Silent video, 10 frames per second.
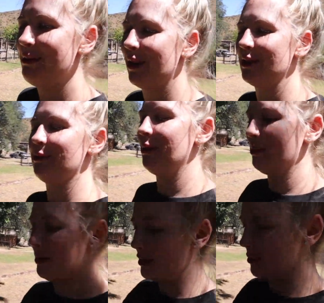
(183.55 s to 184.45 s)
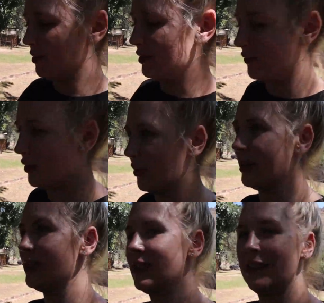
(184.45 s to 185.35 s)
because we would make too much of a
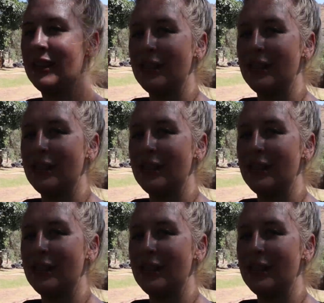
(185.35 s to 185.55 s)
noise,